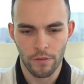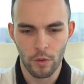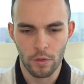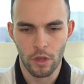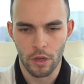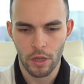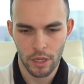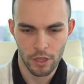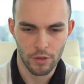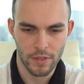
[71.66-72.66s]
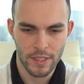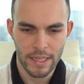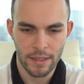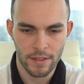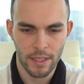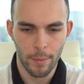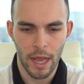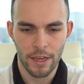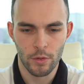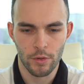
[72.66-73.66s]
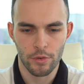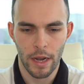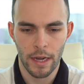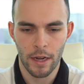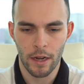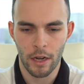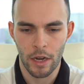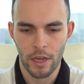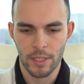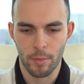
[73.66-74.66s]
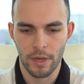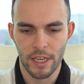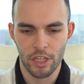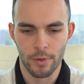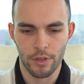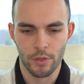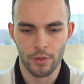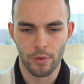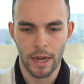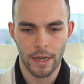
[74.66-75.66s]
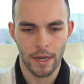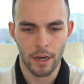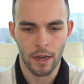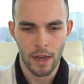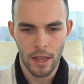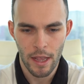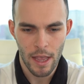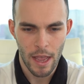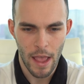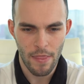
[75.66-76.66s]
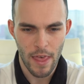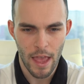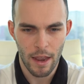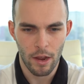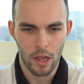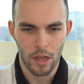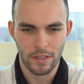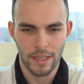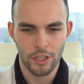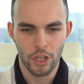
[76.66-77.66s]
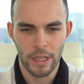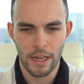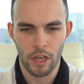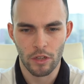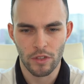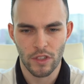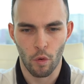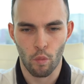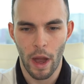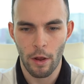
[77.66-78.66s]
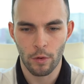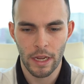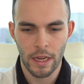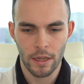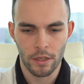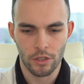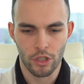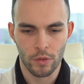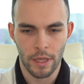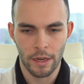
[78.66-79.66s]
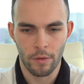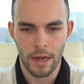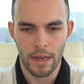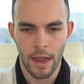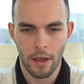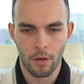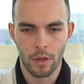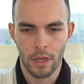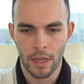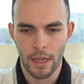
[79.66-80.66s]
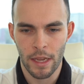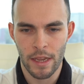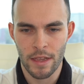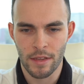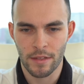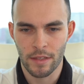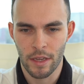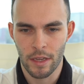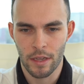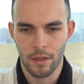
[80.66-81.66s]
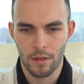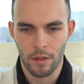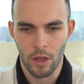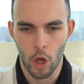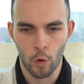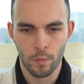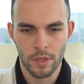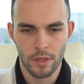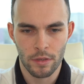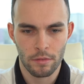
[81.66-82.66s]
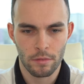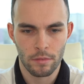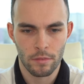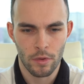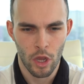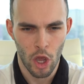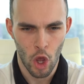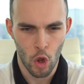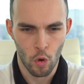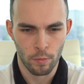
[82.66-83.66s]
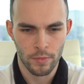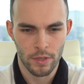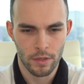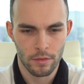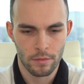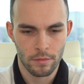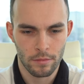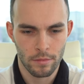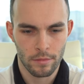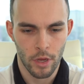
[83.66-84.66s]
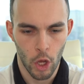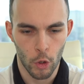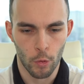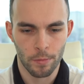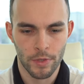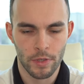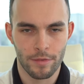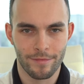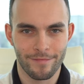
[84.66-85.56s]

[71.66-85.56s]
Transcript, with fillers: if you look, you'll see Summit High School is right here, Spring Station Middle School is right here, and then essentially surrounding June Lake right now is homes, homes, homes,